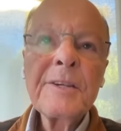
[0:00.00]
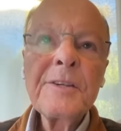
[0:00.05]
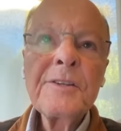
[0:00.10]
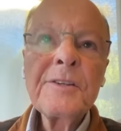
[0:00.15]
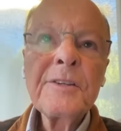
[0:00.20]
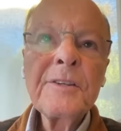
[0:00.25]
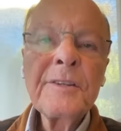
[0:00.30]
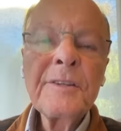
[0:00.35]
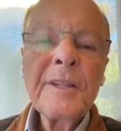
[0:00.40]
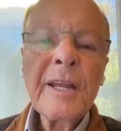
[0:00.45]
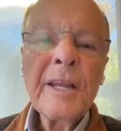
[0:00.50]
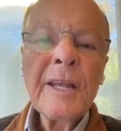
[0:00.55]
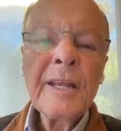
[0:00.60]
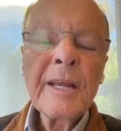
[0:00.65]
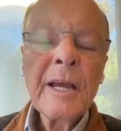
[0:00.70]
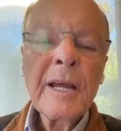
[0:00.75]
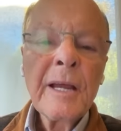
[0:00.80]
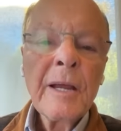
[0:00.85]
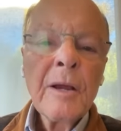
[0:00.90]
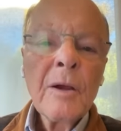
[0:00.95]
He
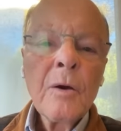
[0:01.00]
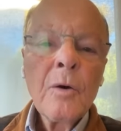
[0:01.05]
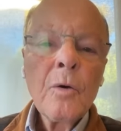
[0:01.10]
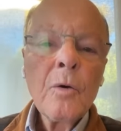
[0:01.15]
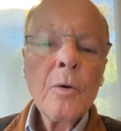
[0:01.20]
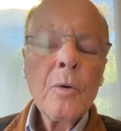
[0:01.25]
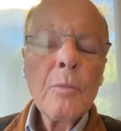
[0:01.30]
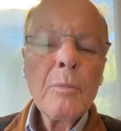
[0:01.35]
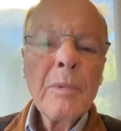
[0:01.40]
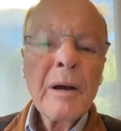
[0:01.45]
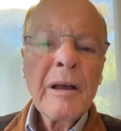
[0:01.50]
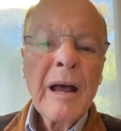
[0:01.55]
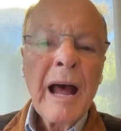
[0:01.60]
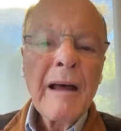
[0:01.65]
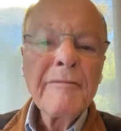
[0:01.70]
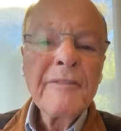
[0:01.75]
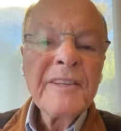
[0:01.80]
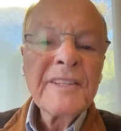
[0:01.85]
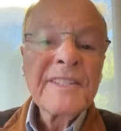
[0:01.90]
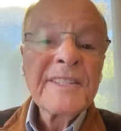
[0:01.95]
wants us to
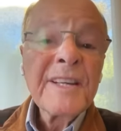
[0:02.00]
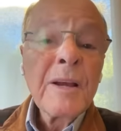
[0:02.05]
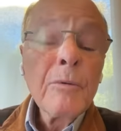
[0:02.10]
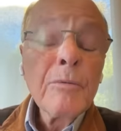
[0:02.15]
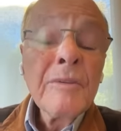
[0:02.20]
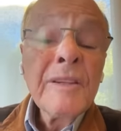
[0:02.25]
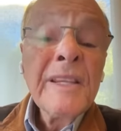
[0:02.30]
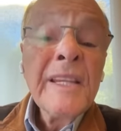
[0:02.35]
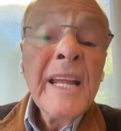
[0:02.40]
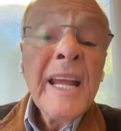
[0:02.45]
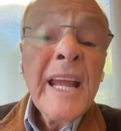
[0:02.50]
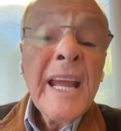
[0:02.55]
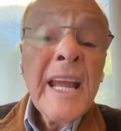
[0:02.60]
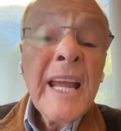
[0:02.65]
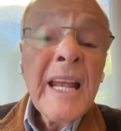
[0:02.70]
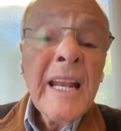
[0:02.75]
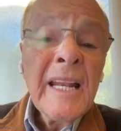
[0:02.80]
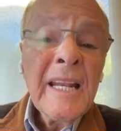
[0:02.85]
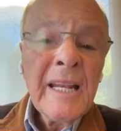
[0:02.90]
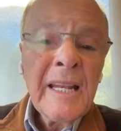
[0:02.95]
have
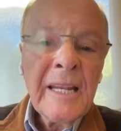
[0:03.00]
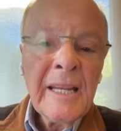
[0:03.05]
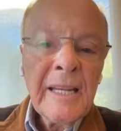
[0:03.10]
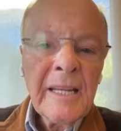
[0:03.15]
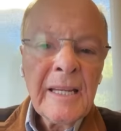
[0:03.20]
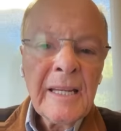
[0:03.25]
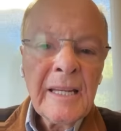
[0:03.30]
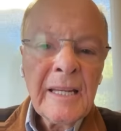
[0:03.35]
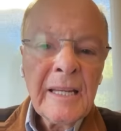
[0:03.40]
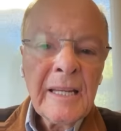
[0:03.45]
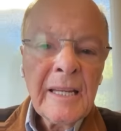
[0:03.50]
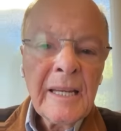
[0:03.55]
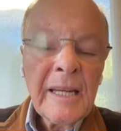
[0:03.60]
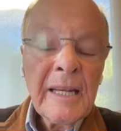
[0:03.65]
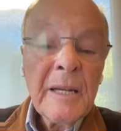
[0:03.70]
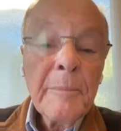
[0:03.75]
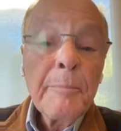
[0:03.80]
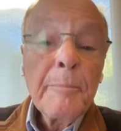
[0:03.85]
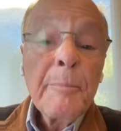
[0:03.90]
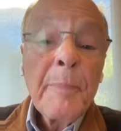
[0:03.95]
His
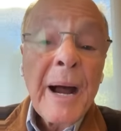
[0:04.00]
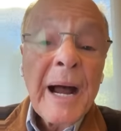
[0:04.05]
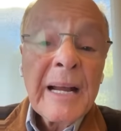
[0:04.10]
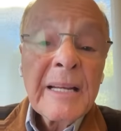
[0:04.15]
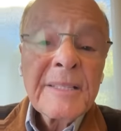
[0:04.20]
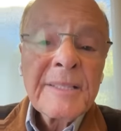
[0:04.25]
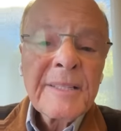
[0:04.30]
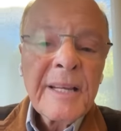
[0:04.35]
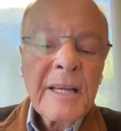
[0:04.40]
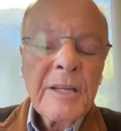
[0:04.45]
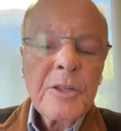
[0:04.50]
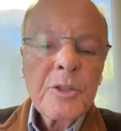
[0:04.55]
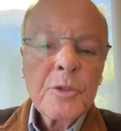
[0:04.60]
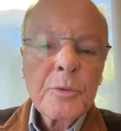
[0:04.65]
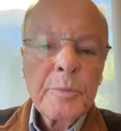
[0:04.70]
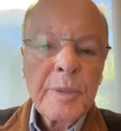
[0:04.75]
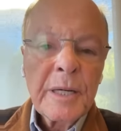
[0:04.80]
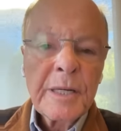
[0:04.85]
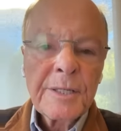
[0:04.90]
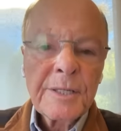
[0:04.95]
vision. He
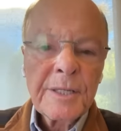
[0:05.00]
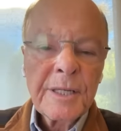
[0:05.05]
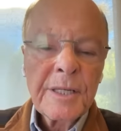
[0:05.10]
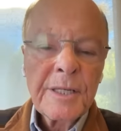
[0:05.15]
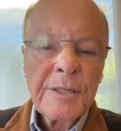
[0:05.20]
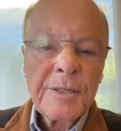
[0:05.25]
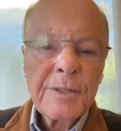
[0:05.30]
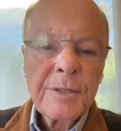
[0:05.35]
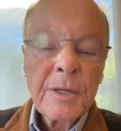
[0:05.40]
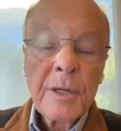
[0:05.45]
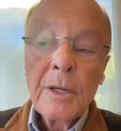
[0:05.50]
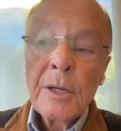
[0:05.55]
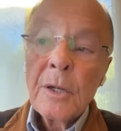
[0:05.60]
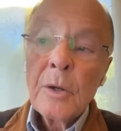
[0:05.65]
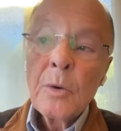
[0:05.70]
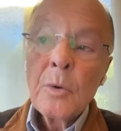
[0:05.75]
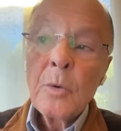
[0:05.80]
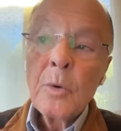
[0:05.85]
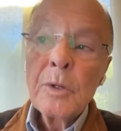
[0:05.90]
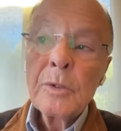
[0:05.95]
passes this on to
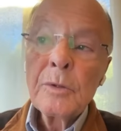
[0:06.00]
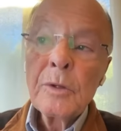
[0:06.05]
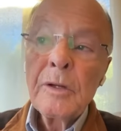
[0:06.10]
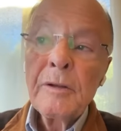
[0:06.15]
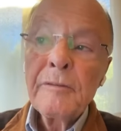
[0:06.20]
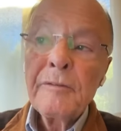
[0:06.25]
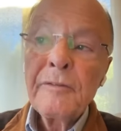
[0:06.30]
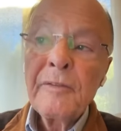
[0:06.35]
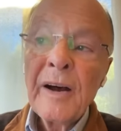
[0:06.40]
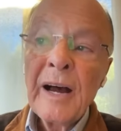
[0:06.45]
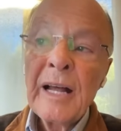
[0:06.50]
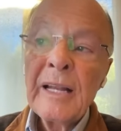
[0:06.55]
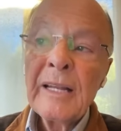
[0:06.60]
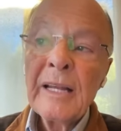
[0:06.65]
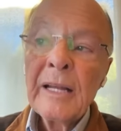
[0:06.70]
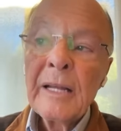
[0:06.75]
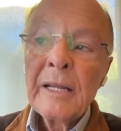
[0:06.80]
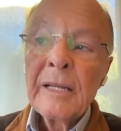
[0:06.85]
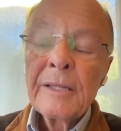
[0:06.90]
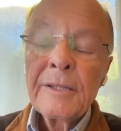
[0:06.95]
us when he
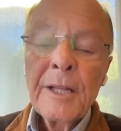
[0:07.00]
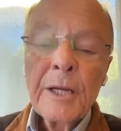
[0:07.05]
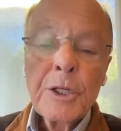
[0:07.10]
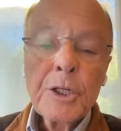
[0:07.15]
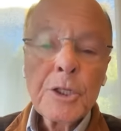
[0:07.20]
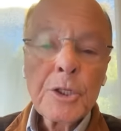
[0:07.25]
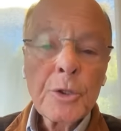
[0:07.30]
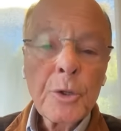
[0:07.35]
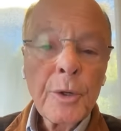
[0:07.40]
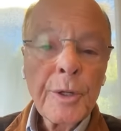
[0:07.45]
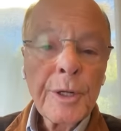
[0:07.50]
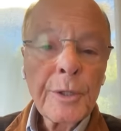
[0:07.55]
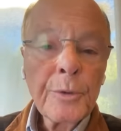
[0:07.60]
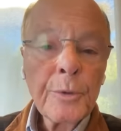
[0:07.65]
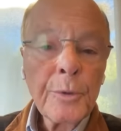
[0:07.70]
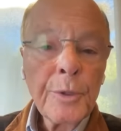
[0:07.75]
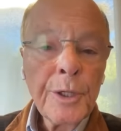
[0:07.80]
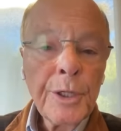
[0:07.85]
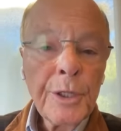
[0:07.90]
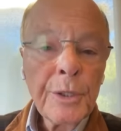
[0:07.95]
speaks
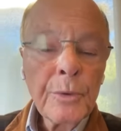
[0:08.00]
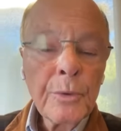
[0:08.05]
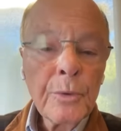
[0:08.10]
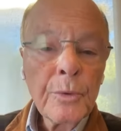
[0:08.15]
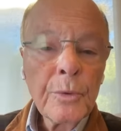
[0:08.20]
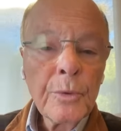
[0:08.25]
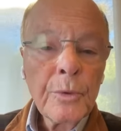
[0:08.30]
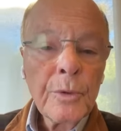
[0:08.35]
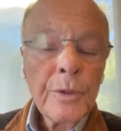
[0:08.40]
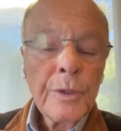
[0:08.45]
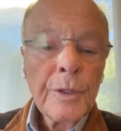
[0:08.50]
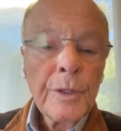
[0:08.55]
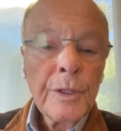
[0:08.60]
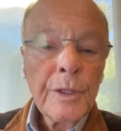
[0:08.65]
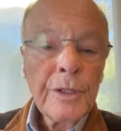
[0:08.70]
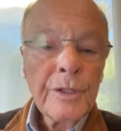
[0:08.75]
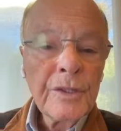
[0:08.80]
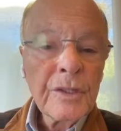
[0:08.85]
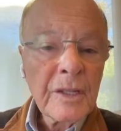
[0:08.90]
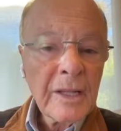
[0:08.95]
about the
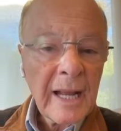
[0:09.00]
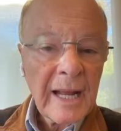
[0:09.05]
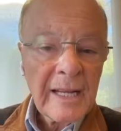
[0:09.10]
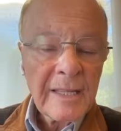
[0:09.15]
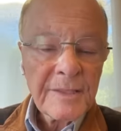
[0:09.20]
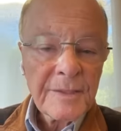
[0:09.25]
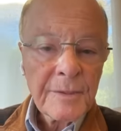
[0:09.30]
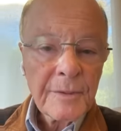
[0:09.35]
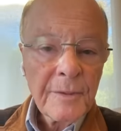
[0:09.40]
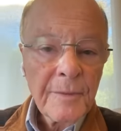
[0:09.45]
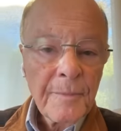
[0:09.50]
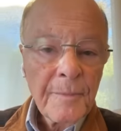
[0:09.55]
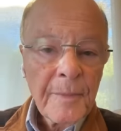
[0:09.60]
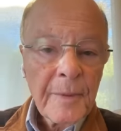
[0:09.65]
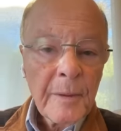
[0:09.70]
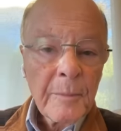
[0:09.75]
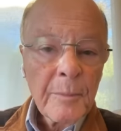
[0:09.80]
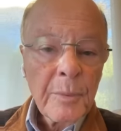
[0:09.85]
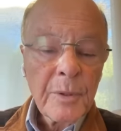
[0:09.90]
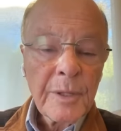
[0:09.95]
story of the rich
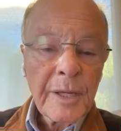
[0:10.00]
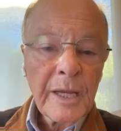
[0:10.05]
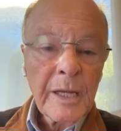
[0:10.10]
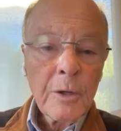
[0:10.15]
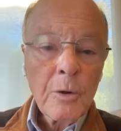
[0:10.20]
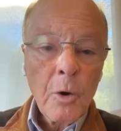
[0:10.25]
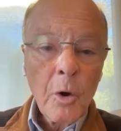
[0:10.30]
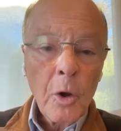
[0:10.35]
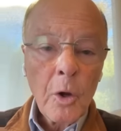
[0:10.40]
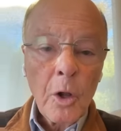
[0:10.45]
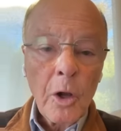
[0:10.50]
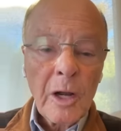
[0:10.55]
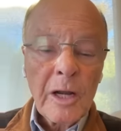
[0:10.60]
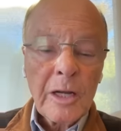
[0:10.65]
man and Lazarus.